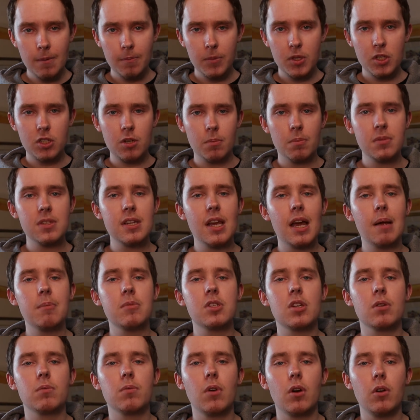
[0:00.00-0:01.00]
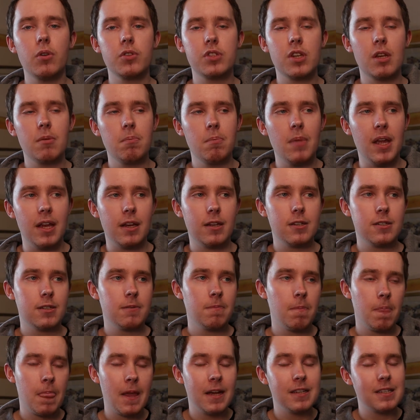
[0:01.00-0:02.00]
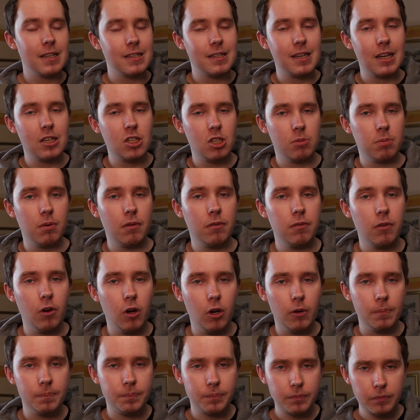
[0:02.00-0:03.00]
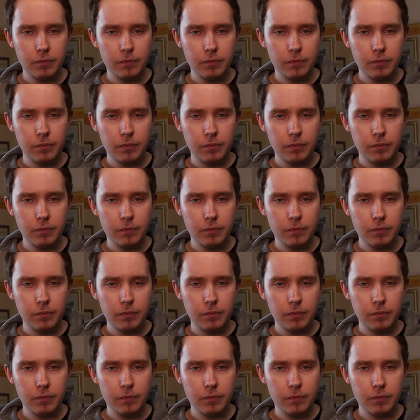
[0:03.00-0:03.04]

Sometimes the roles can mix, as I said just before.